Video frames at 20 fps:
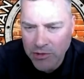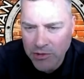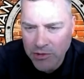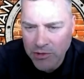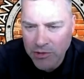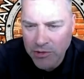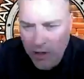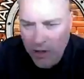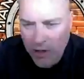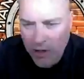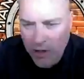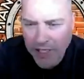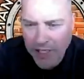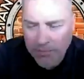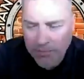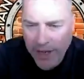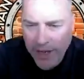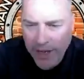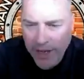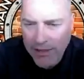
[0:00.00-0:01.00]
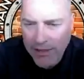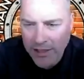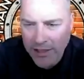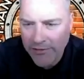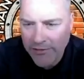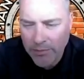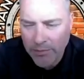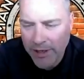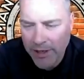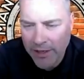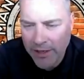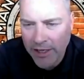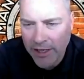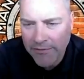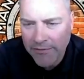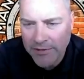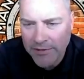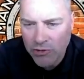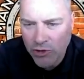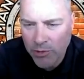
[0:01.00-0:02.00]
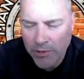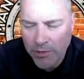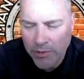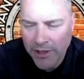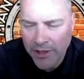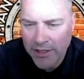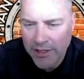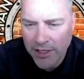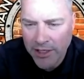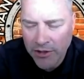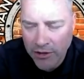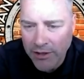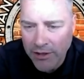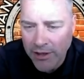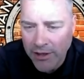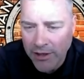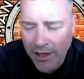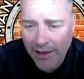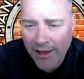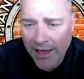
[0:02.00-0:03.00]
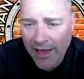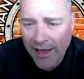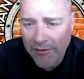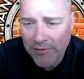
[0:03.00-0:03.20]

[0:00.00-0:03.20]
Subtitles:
as quickly as possible, get back to living my life as normally as I could,